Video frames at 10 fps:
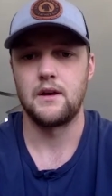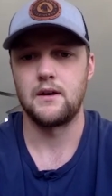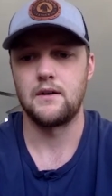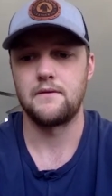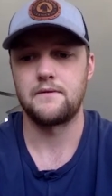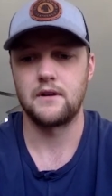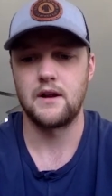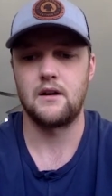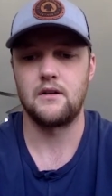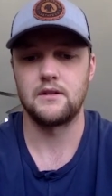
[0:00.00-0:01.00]
uh, for
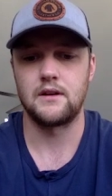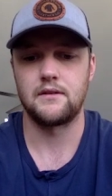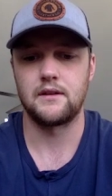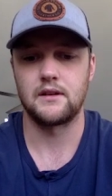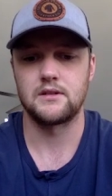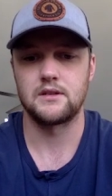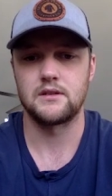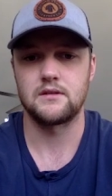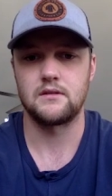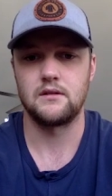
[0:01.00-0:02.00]
now, I think it's just